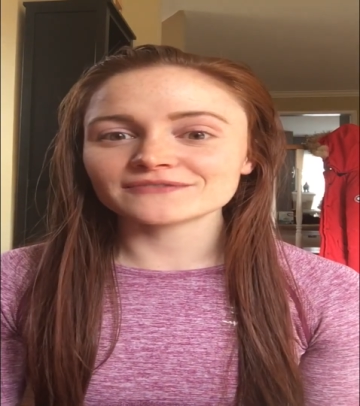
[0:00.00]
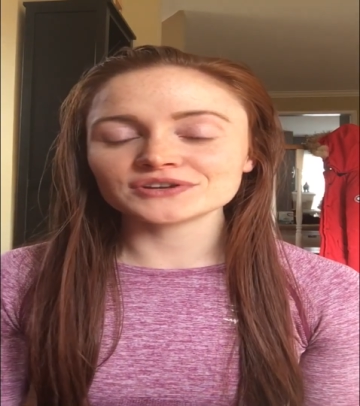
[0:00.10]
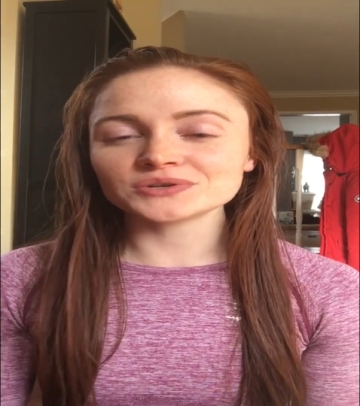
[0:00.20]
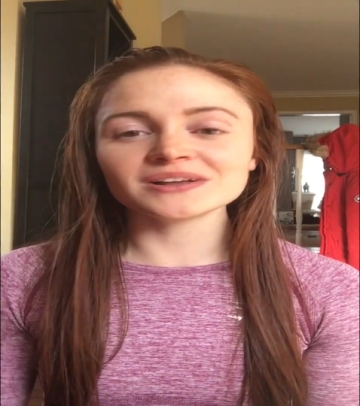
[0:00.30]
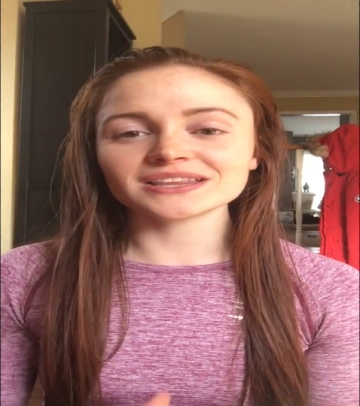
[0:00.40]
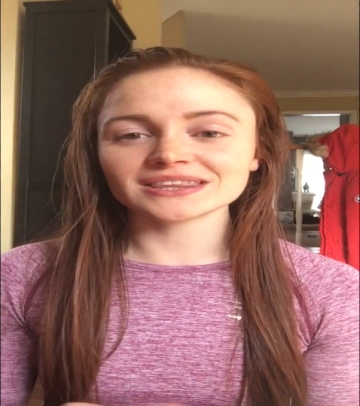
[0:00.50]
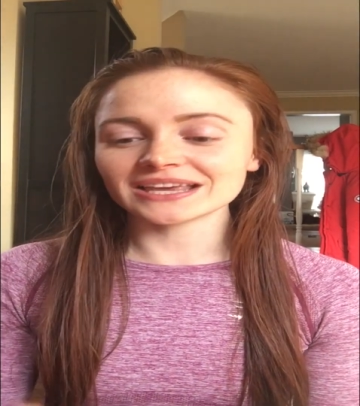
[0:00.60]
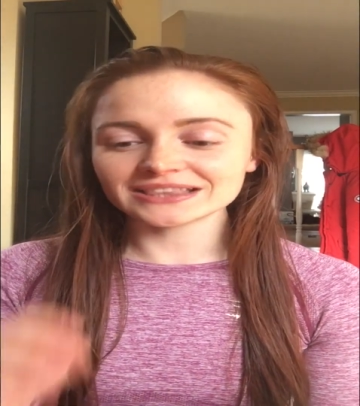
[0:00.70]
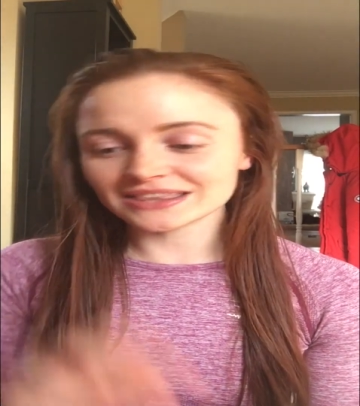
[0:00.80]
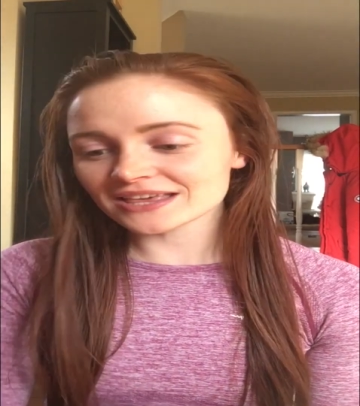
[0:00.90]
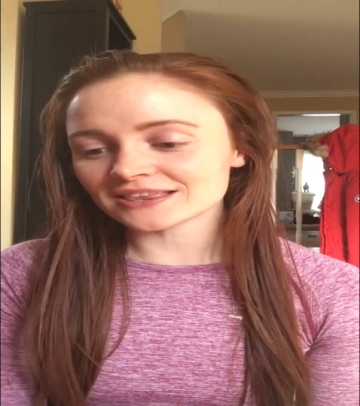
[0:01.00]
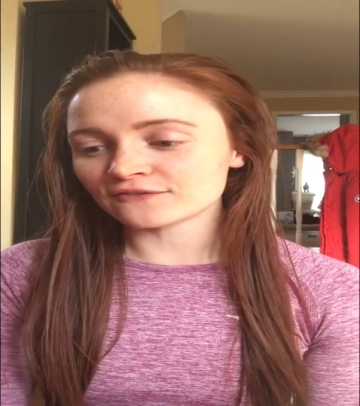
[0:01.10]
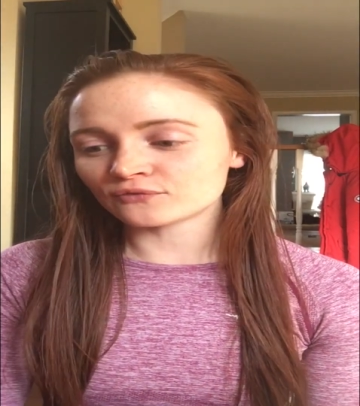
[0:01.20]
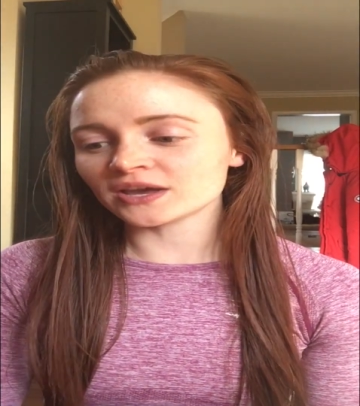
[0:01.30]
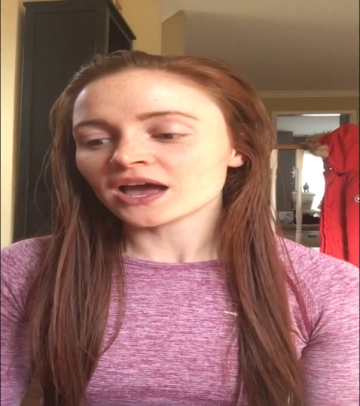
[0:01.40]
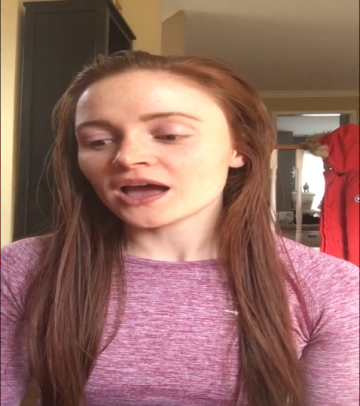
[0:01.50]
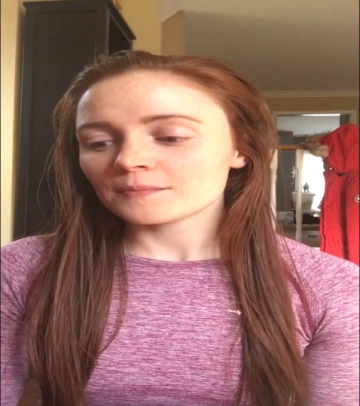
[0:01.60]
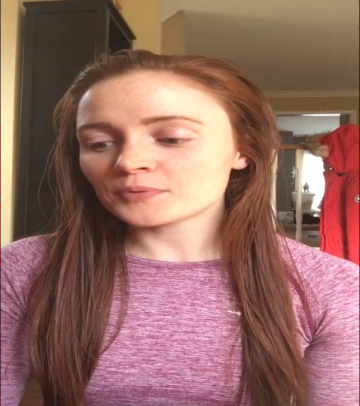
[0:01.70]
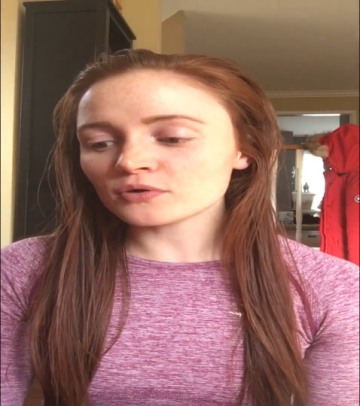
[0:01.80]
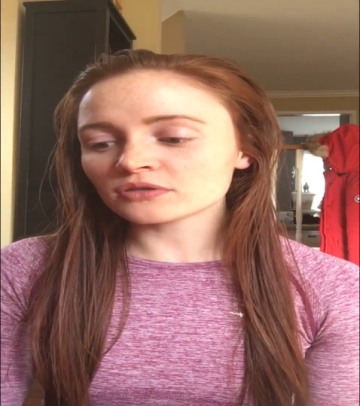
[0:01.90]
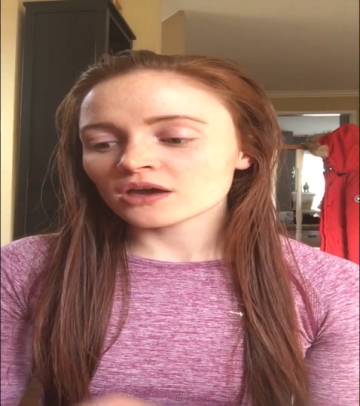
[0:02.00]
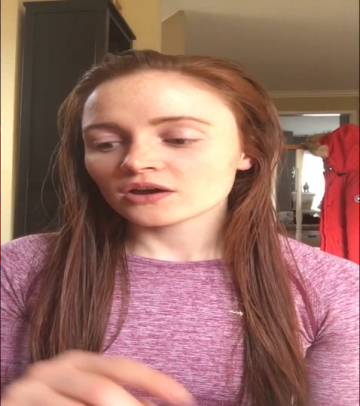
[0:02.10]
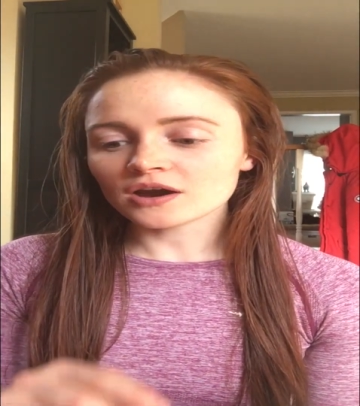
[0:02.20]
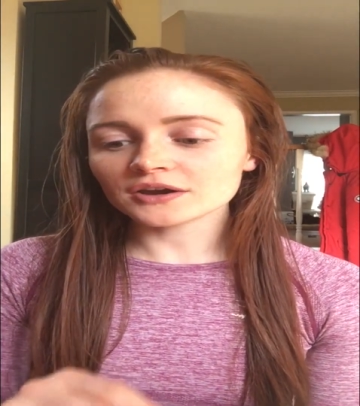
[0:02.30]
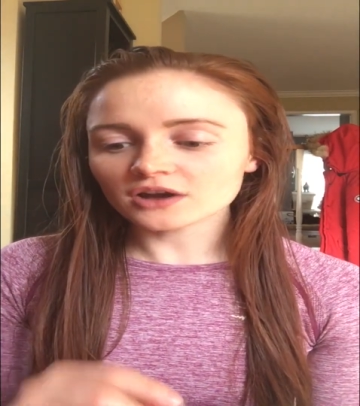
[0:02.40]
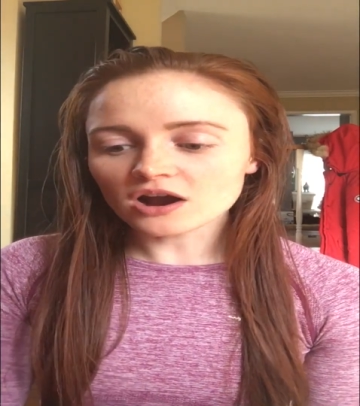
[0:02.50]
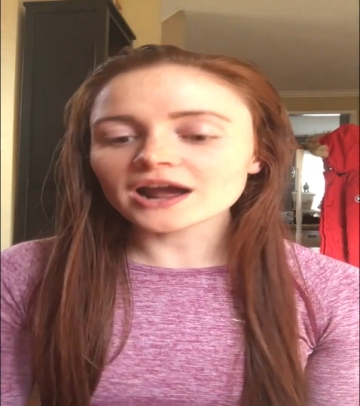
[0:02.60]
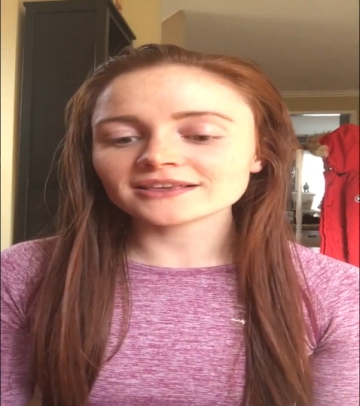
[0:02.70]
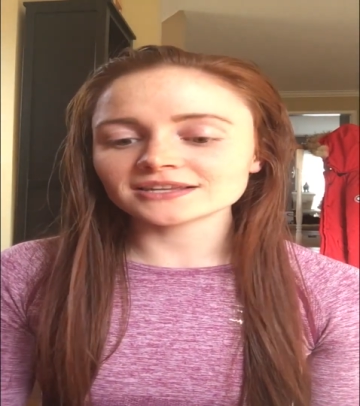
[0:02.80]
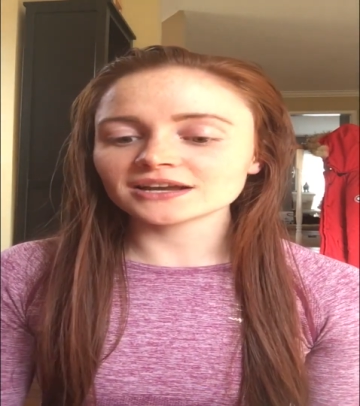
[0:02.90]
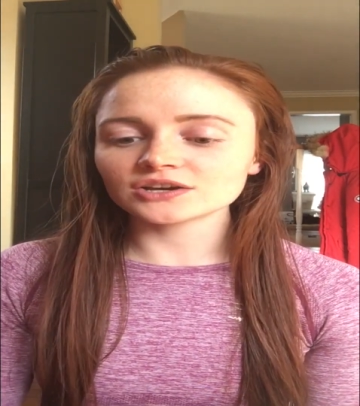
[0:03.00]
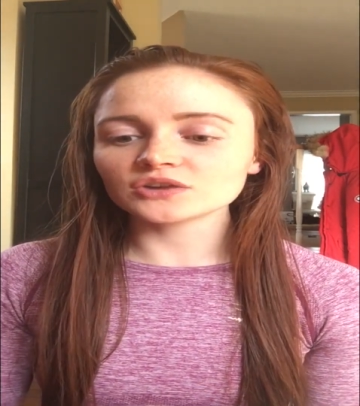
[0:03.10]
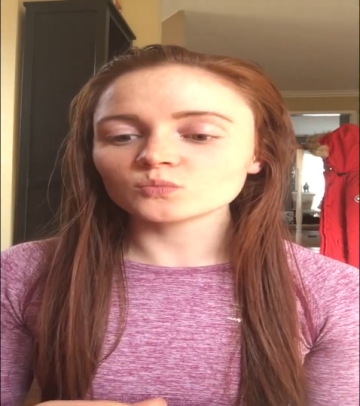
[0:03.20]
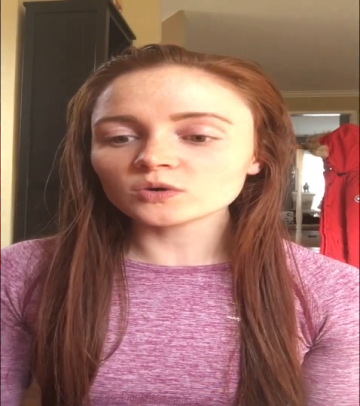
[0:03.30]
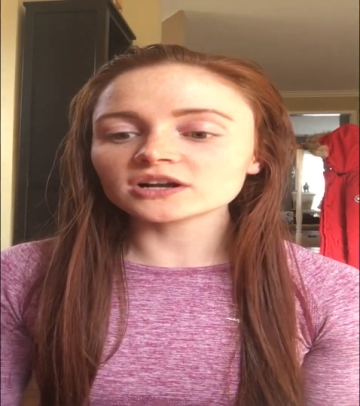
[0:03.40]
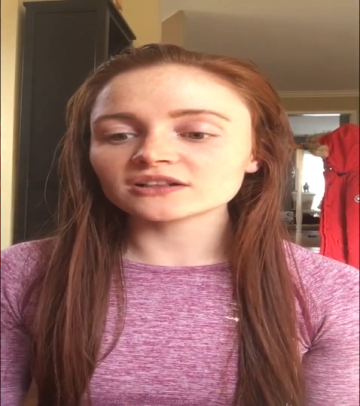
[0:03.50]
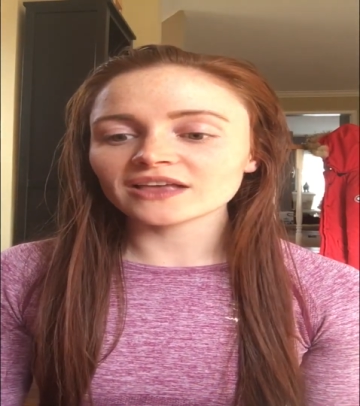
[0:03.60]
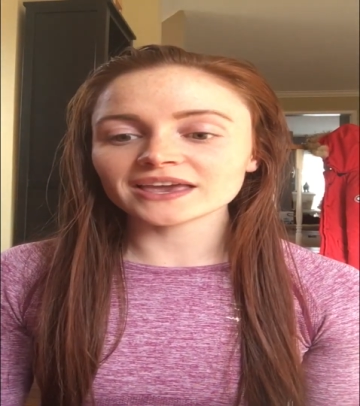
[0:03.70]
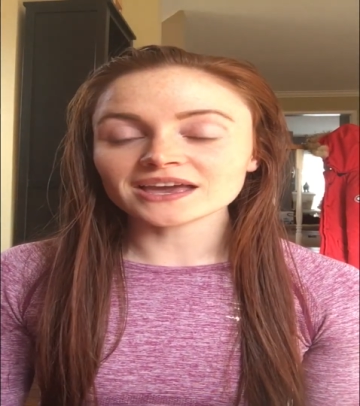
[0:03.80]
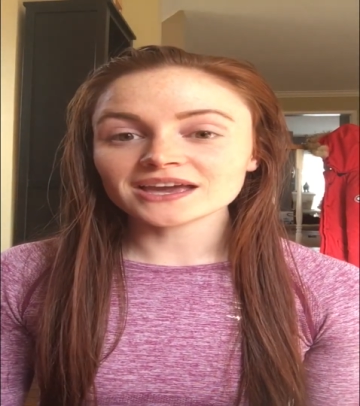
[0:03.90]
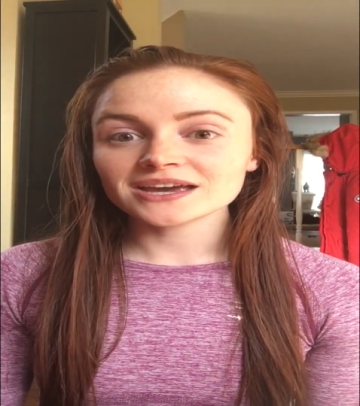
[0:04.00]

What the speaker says: if we do it like this, if we both got in a car accident and couldn't work, like,